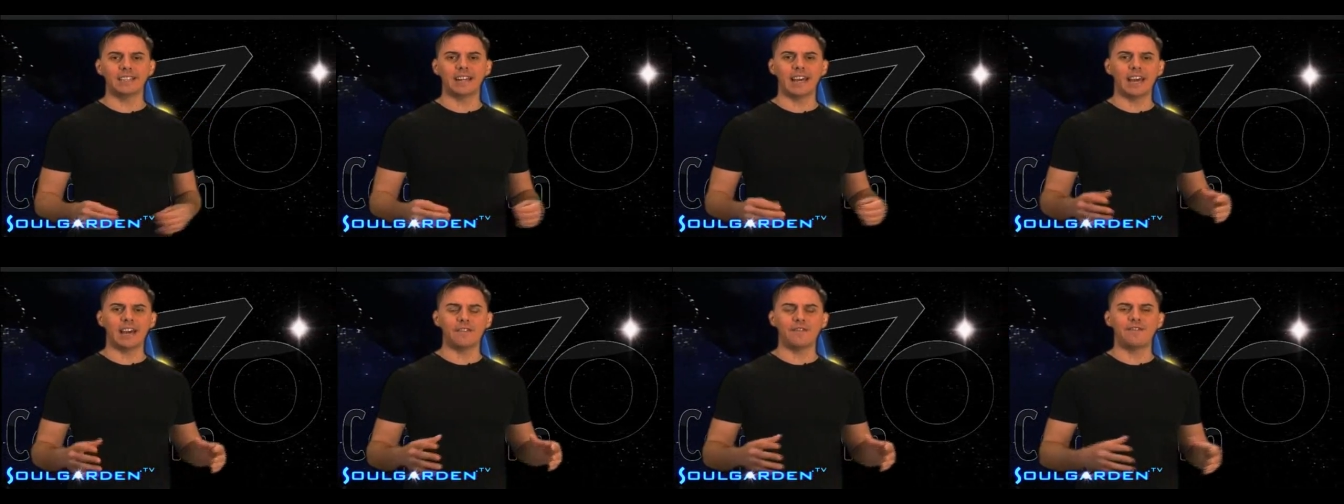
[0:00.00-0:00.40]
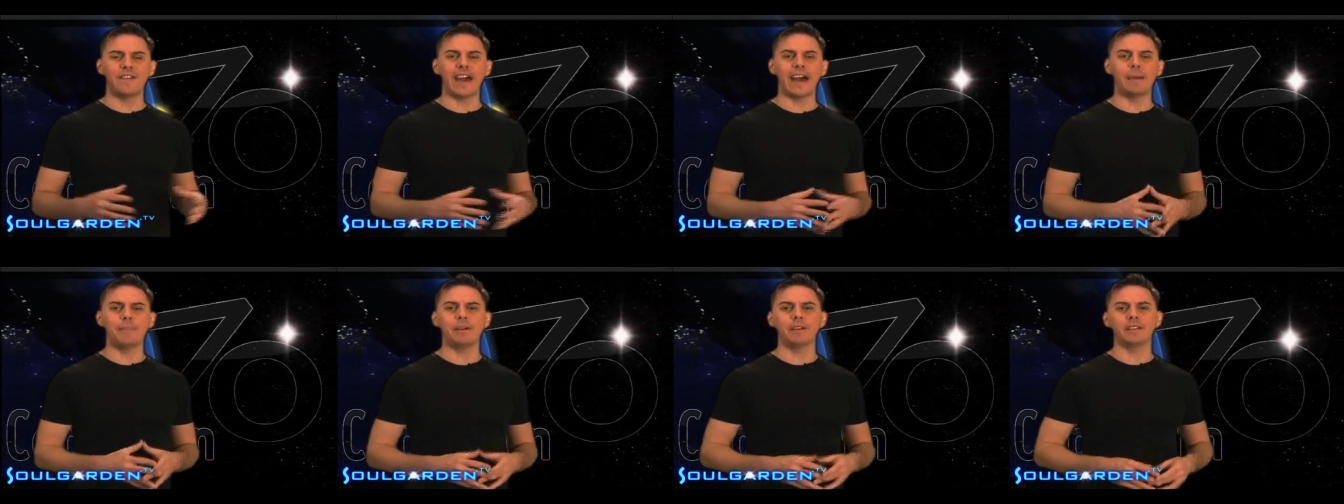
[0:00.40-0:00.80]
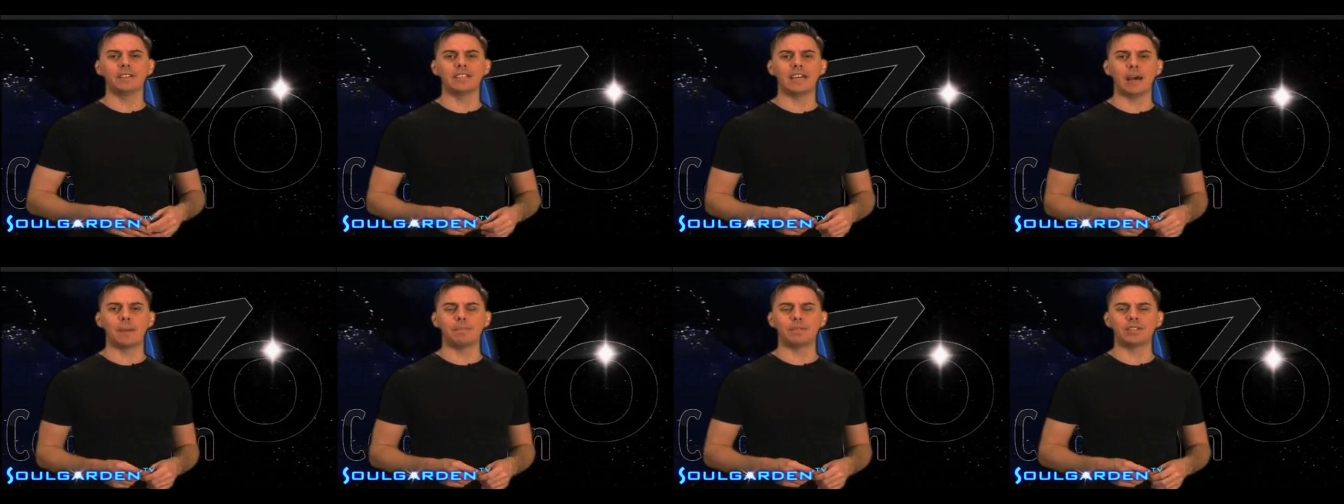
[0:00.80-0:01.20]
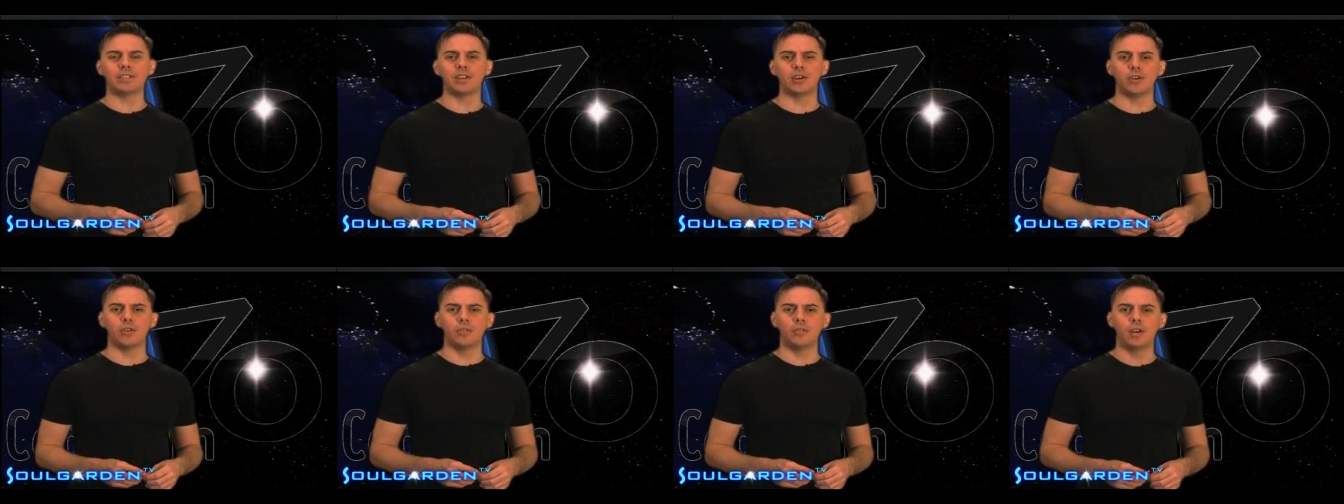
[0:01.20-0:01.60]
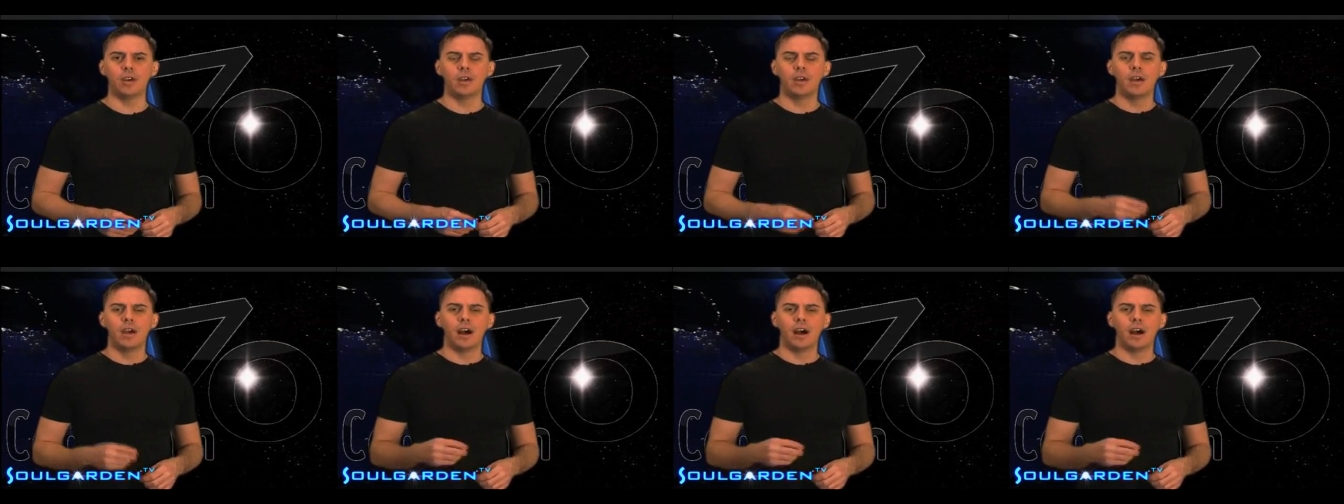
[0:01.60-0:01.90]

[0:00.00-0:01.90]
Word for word: Today, a fabulous episode